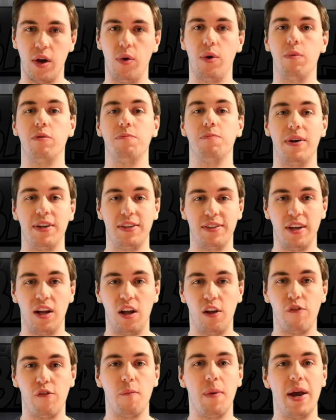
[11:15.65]
it was
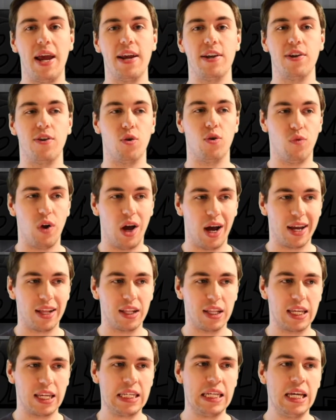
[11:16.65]
myself and my editor
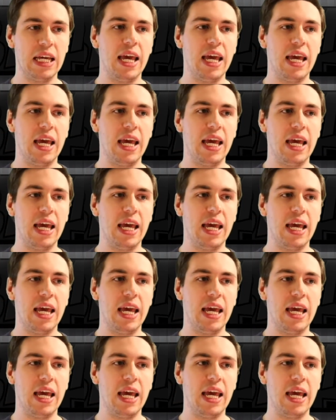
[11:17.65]
Riley,